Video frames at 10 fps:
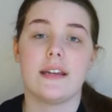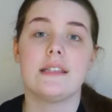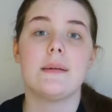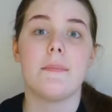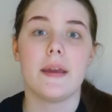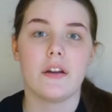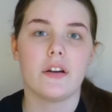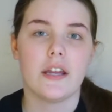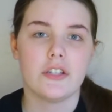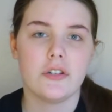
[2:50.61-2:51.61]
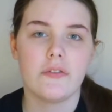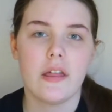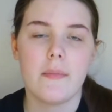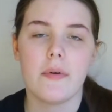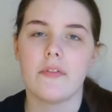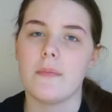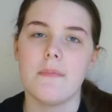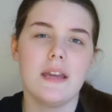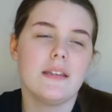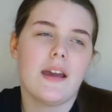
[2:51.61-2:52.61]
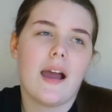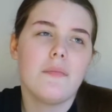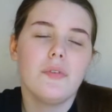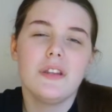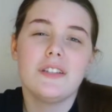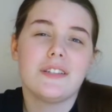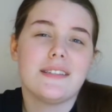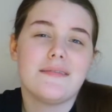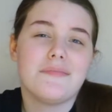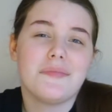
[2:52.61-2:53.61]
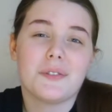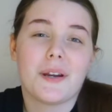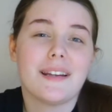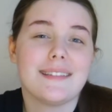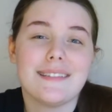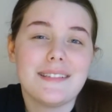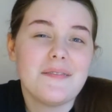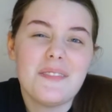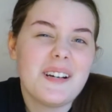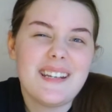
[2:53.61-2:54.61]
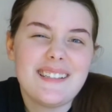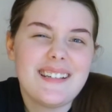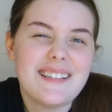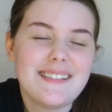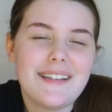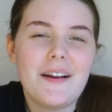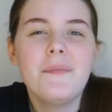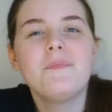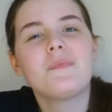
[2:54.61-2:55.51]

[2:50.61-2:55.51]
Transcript: Like it's a bigger issue for them, but for me, I'm really just trying to see what it does, you know?